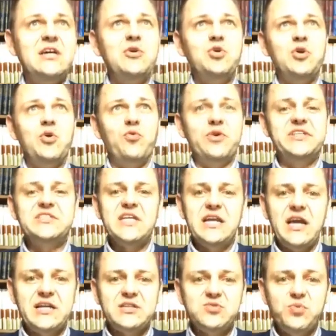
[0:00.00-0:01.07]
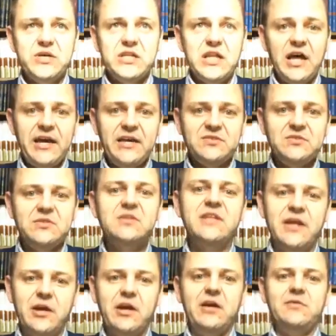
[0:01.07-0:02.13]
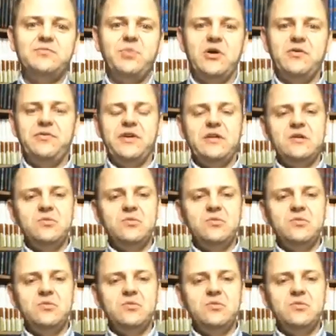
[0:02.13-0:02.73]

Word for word: you know wednesday nights we like there, perfect.